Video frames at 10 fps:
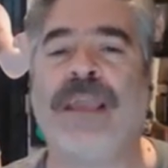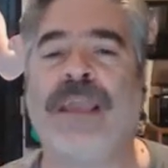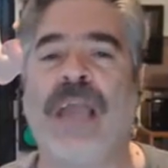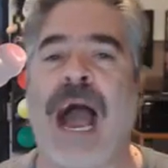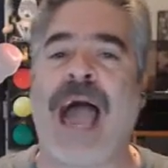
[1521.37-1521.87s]

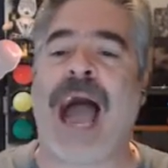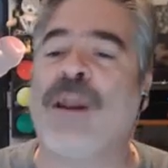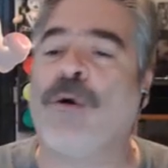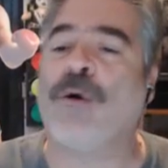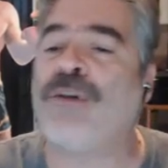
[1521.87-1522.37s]
I
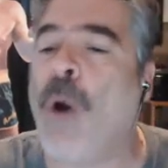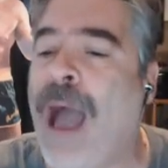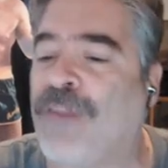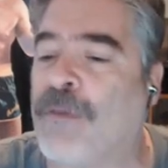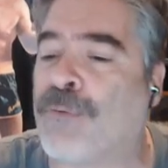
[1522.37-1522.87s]
don't know
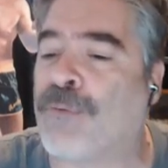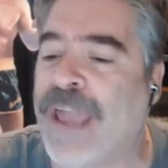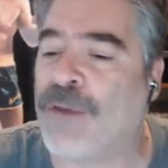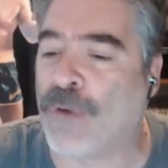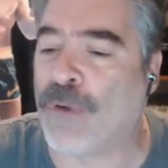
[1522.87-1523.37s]
how the
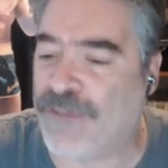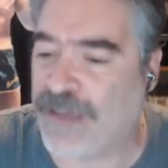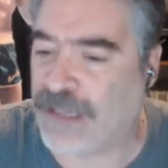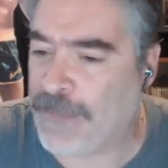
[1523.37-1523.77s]
brand would feel